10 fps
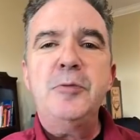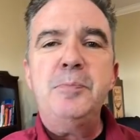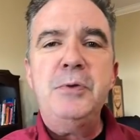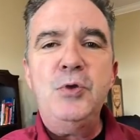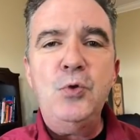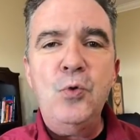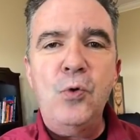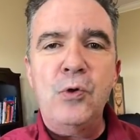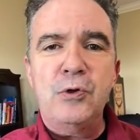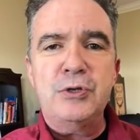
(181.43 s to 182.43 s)
with
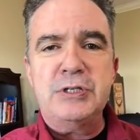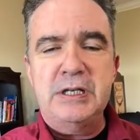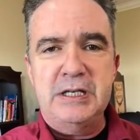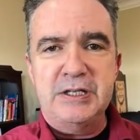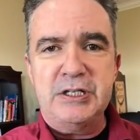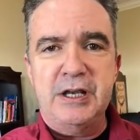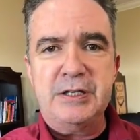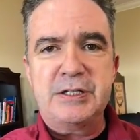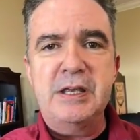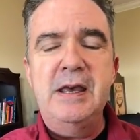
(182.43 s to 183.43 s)
pure
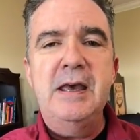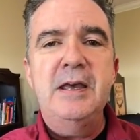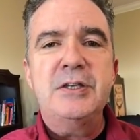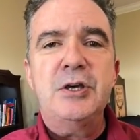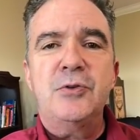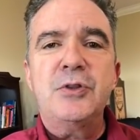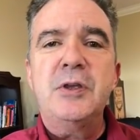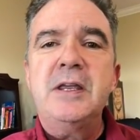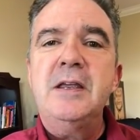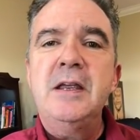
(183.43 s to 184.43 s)
statistics. So
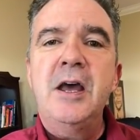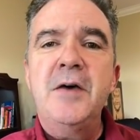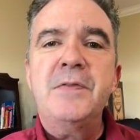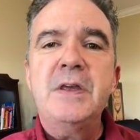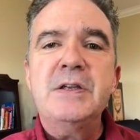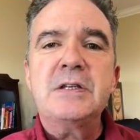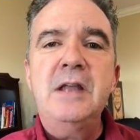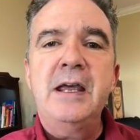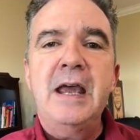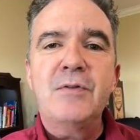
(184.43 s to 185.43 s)
thinking of things
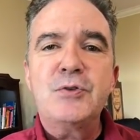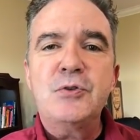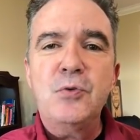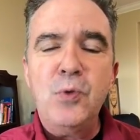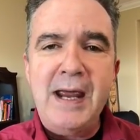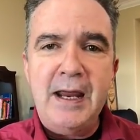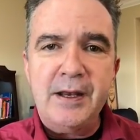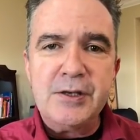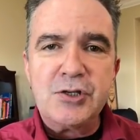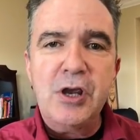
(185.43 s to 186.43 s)
like average true
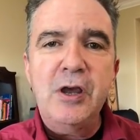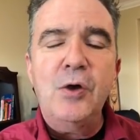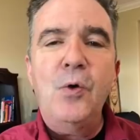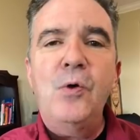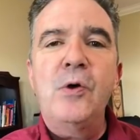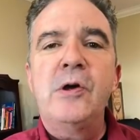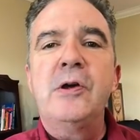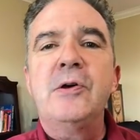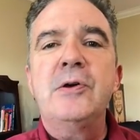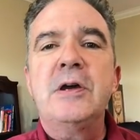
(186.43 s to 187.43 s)
range
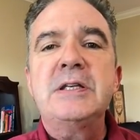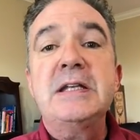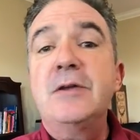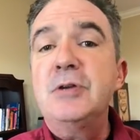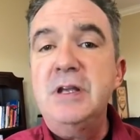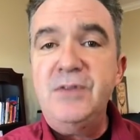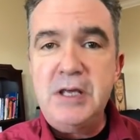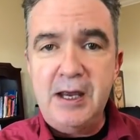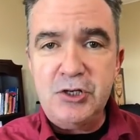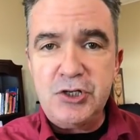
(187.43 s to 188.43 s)
or standard
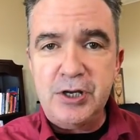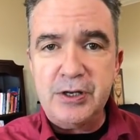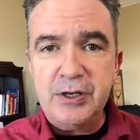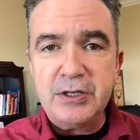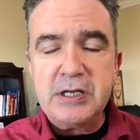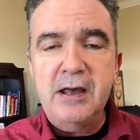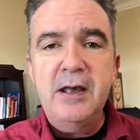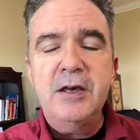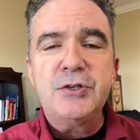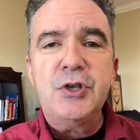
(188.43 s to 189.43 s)
deviations.
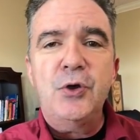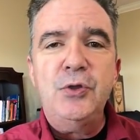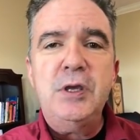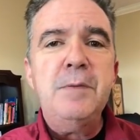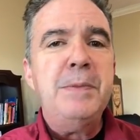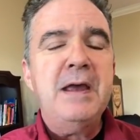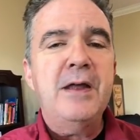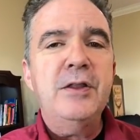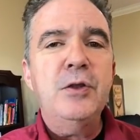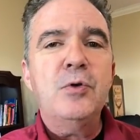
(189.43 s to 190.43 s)
So you get
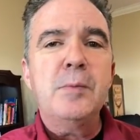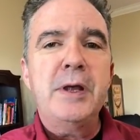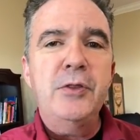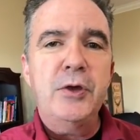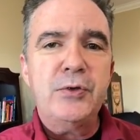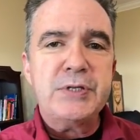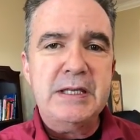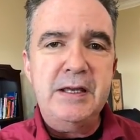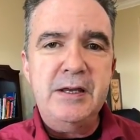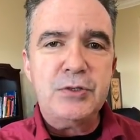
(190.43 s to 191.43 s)
beyond the norm on those
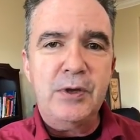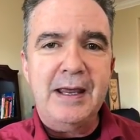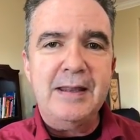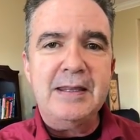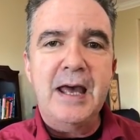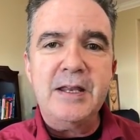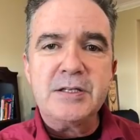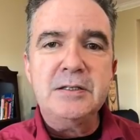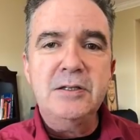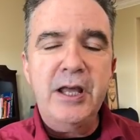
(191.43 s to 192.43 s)
things, okay? That
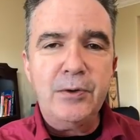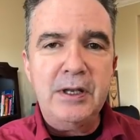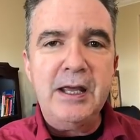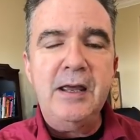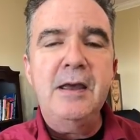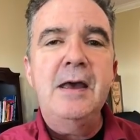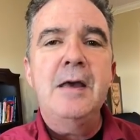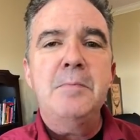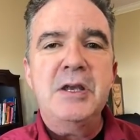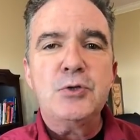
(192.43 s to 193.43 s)
is literally
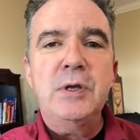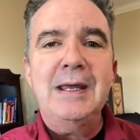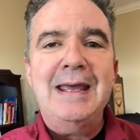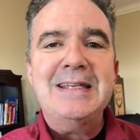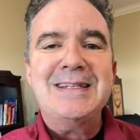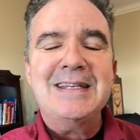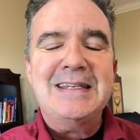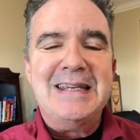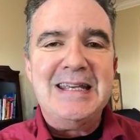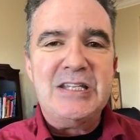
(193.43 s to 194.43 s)
measuring a
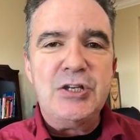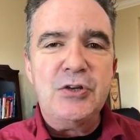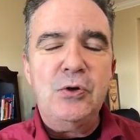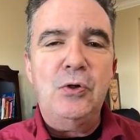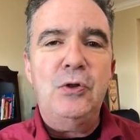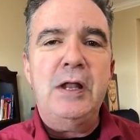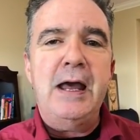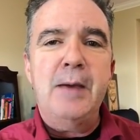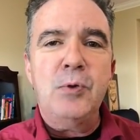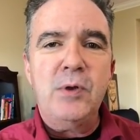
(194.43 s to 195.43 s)
statistical
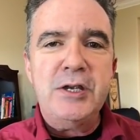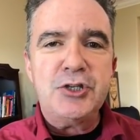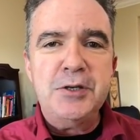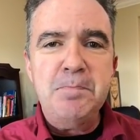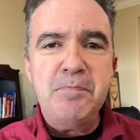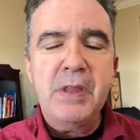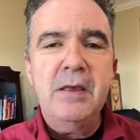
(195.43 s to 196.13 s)
aberration.